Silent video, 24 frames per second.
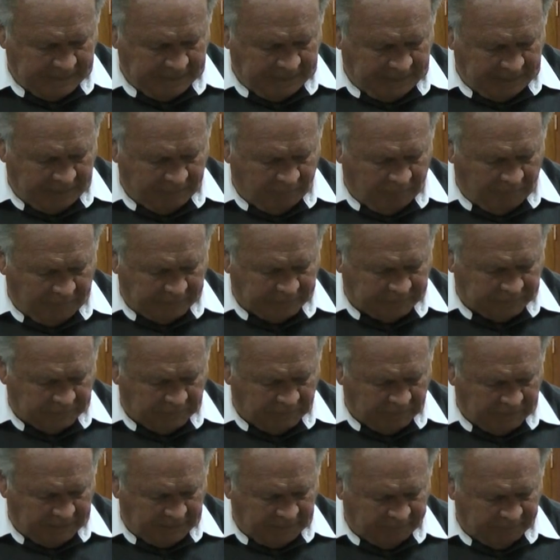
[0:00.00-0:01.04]
in
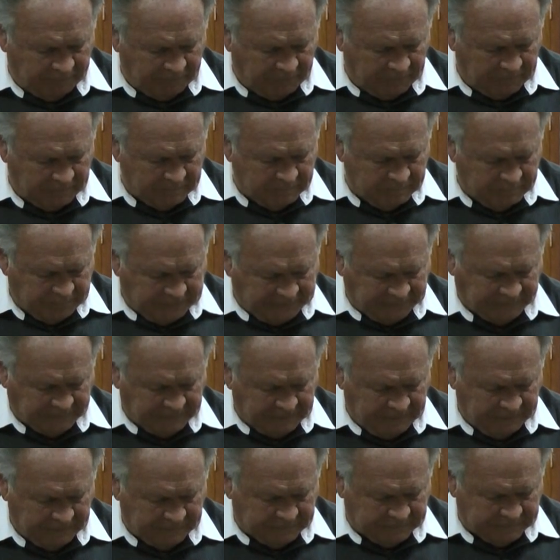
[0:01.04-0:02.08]
whatsoever
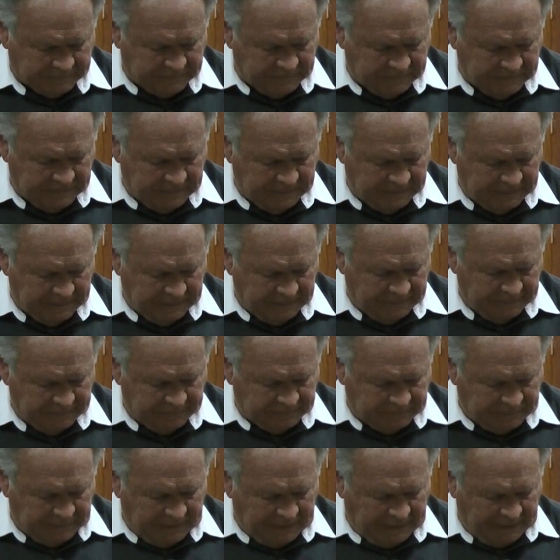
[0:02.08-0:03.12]
business
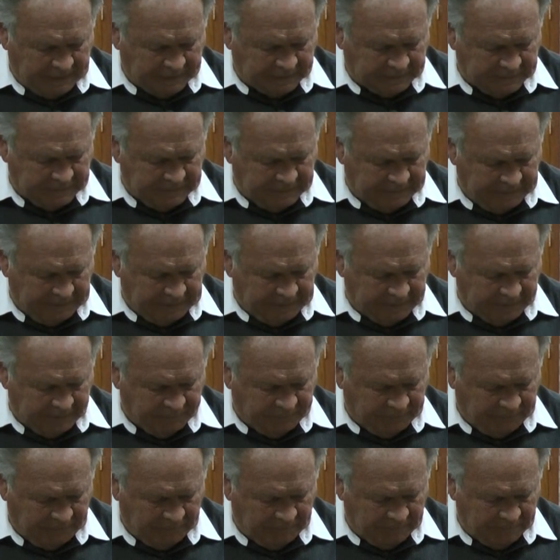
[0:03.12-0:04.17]
she hath need
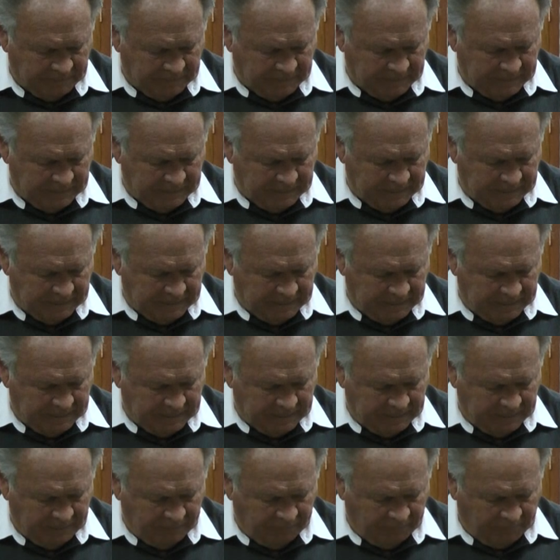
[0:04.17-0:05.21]
of you.
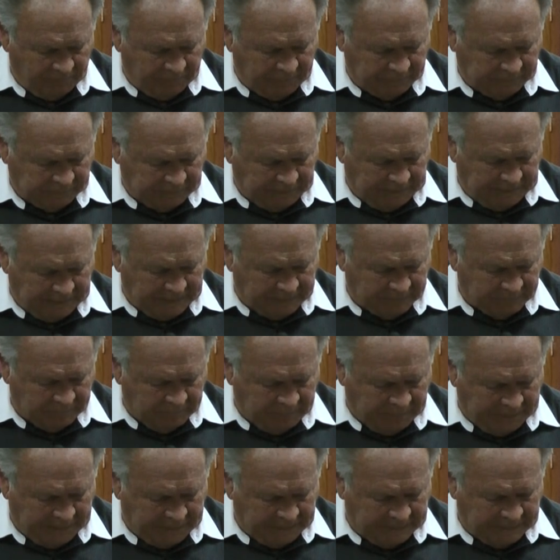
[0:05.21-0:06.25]
For she hath
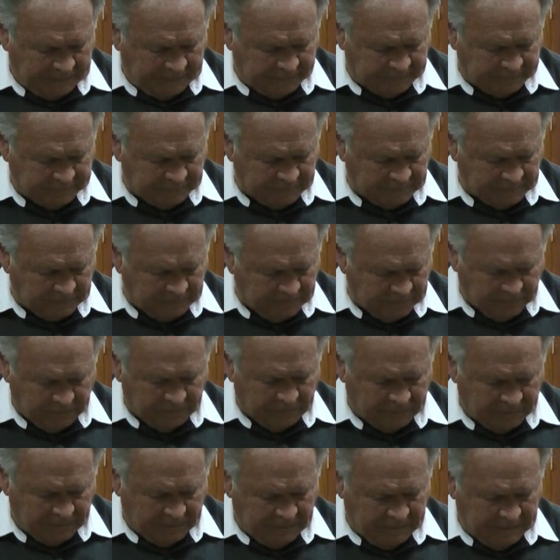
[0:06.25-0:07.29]
been a
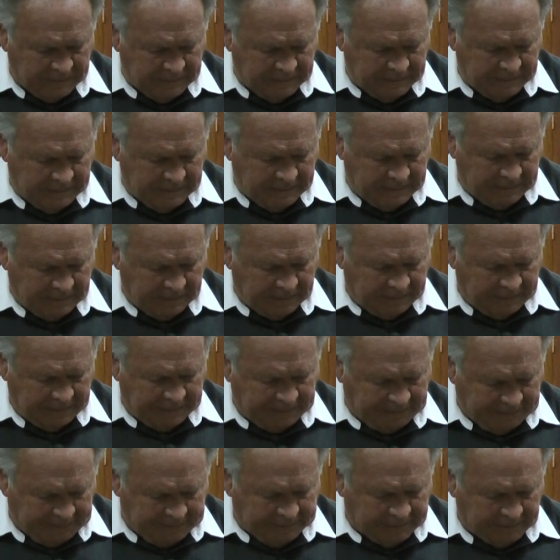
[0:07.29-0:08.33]
succour, a
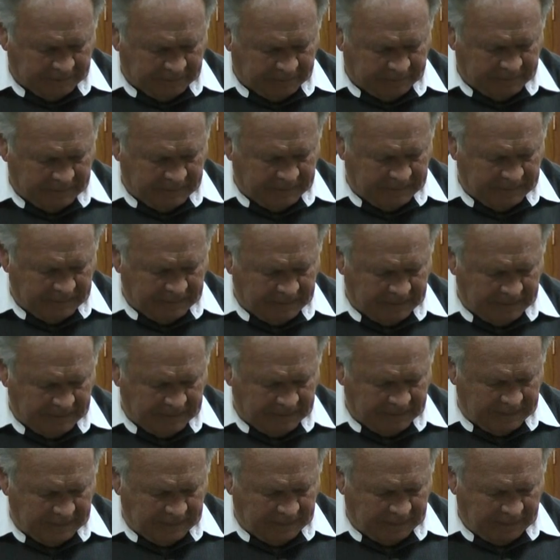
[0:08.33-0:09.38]
healer
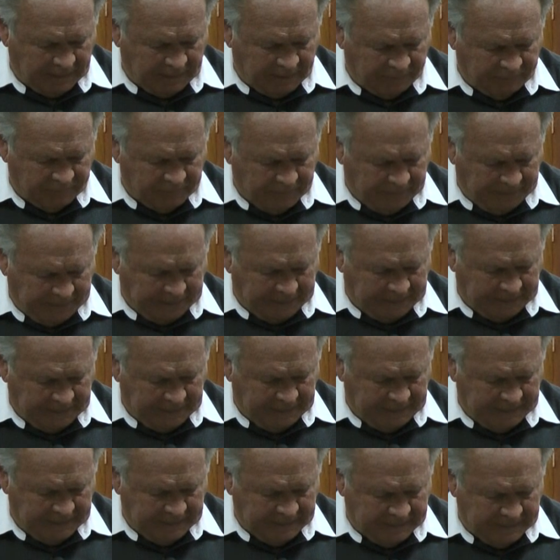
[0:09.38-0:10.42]
of
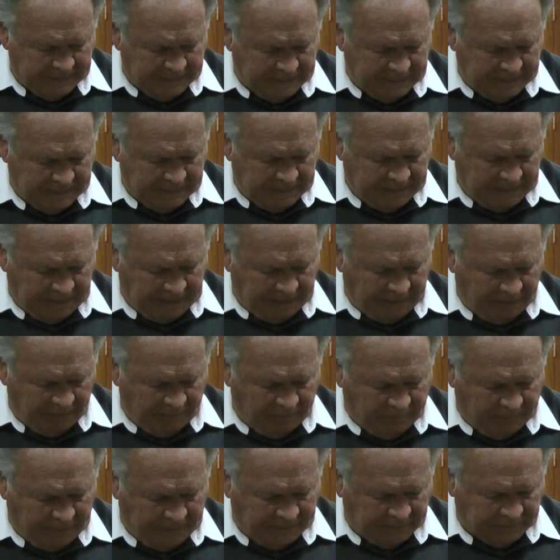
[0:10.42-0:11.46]
many, and
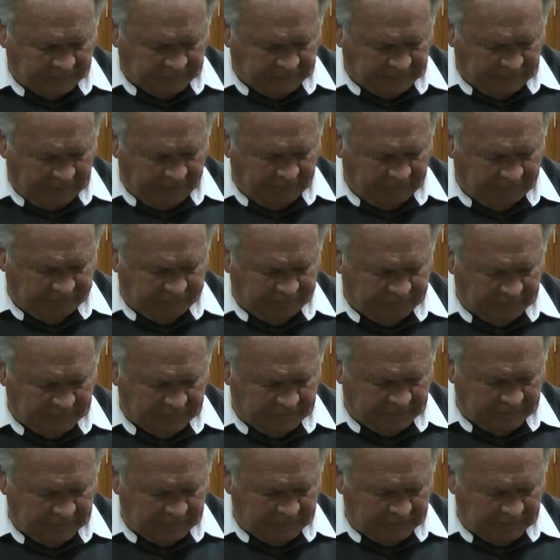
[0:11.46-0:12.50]
of myself
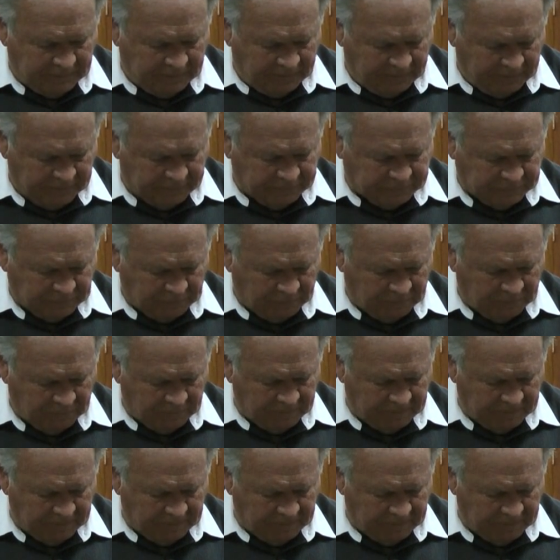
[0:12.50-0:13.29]
also.